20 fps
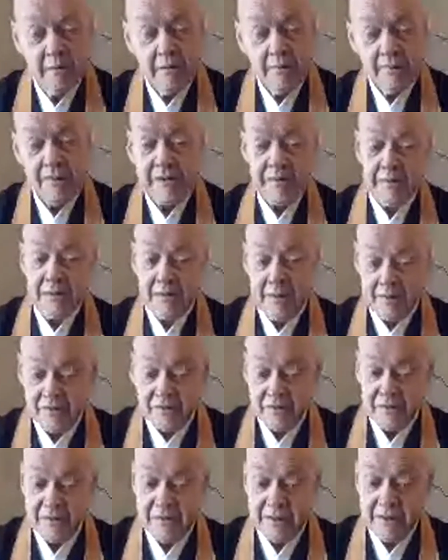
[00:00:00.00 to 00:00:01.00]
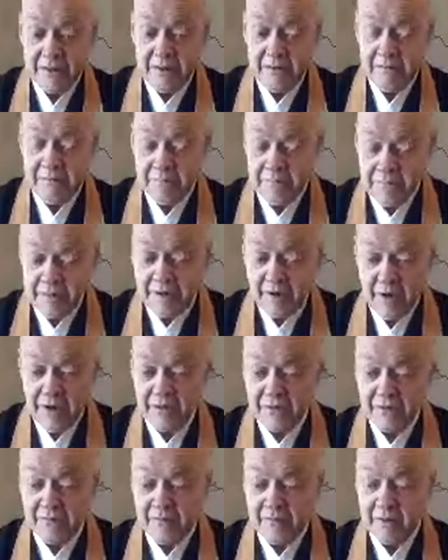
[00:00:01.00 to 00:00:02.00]
But actually,
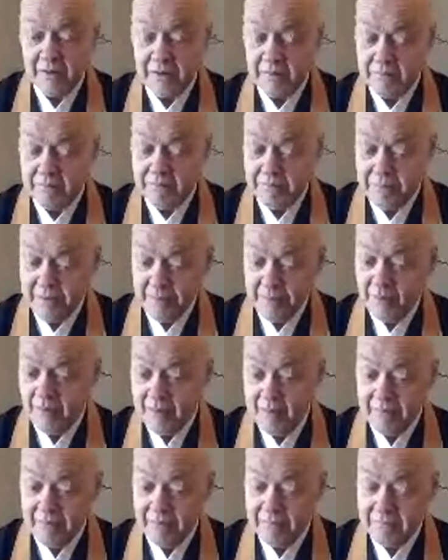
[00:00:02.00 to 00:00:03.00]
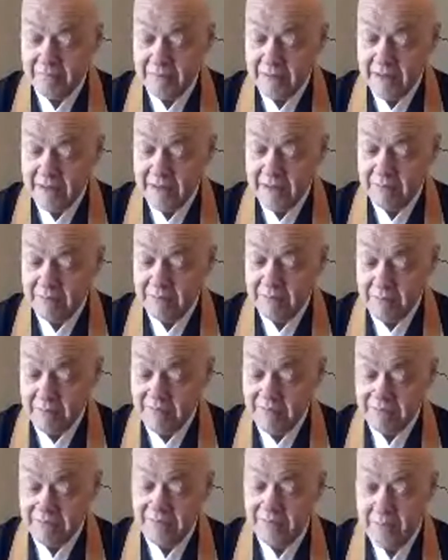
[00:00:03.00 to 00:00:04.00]
because of the people have gotten
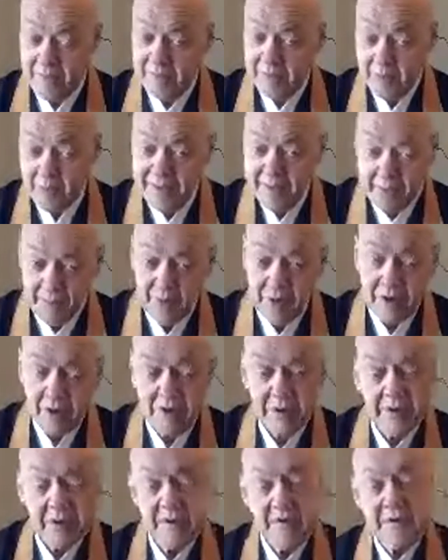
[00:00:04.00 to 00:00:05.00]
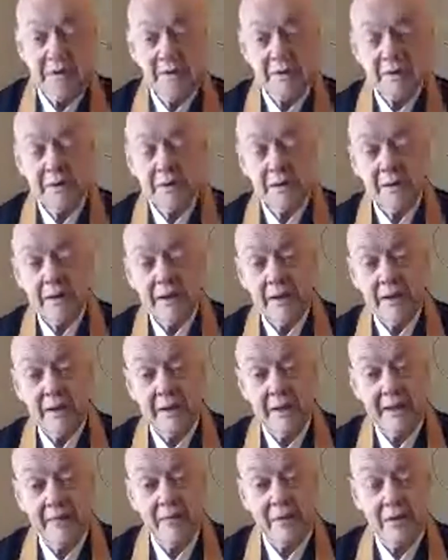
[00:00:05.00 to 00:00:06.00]
permission for them to read a book
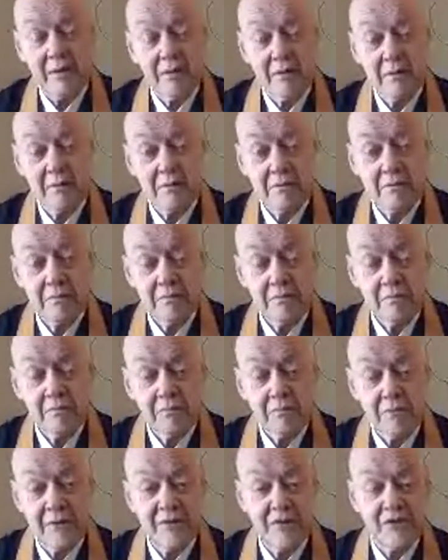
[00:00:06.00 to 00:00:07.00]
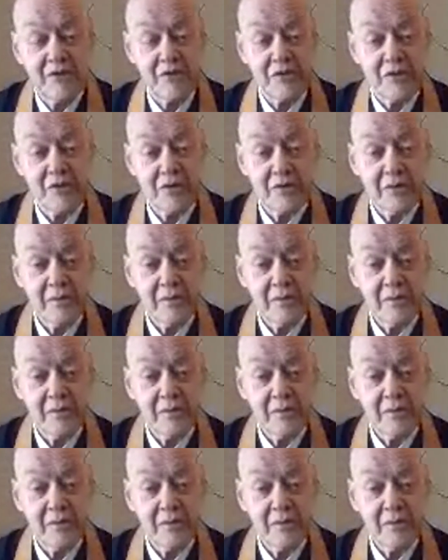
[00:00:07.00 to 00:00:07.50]
and have a religious